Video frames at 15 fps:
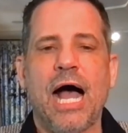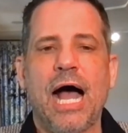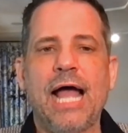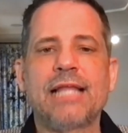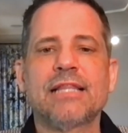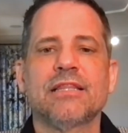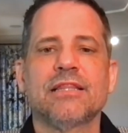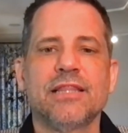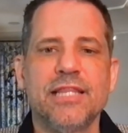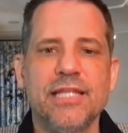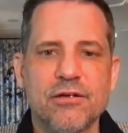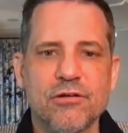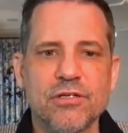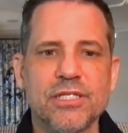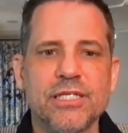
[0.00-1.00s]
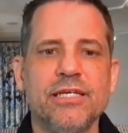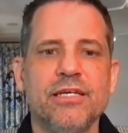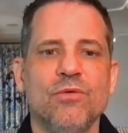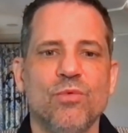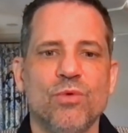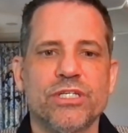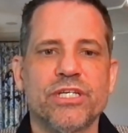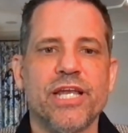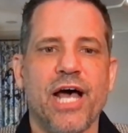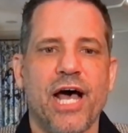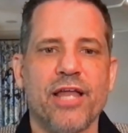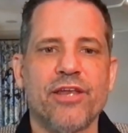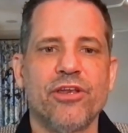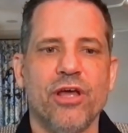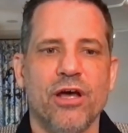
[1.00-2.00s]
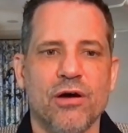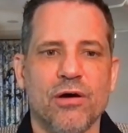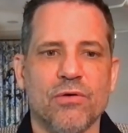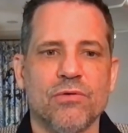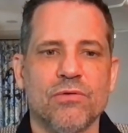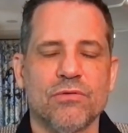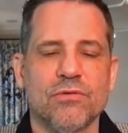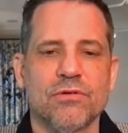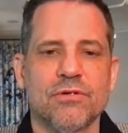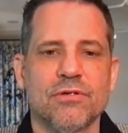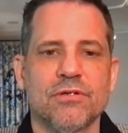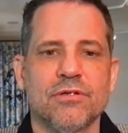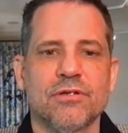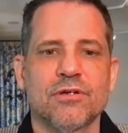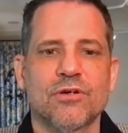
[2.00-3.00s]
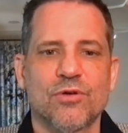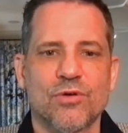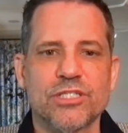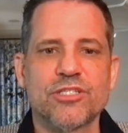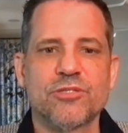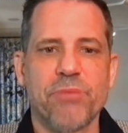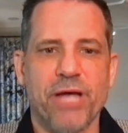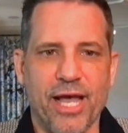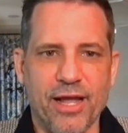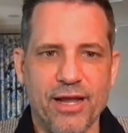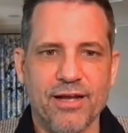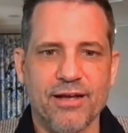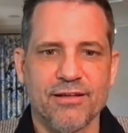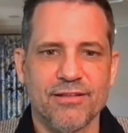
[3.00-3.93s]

I literally would not know Chris Beck.